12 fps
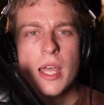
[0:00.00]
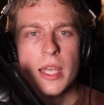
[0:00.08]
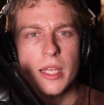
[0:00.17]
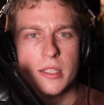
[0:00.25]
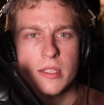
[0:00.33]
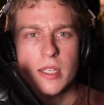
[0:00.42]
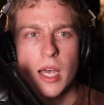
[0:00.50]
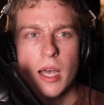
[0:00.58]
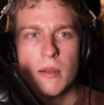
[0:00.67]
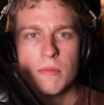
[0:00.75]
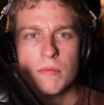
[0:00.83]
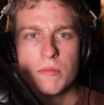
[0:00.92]
is
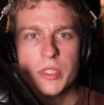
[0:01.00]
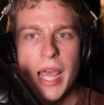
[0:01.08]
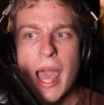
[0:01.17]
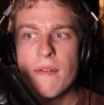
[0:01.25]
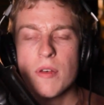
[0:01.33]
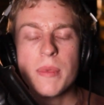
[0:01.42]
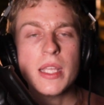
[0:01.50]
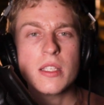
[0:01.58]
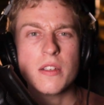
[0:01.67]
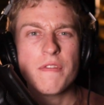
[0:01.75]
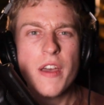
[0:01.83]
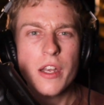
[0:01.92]
to have a means of
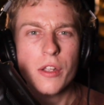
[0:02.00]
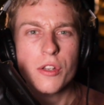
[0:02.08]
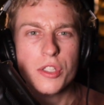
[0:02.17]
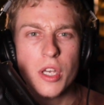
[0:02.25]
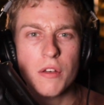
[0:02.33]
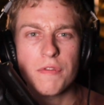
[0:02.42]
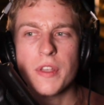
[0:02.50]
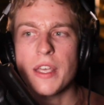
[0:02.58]
defending yourself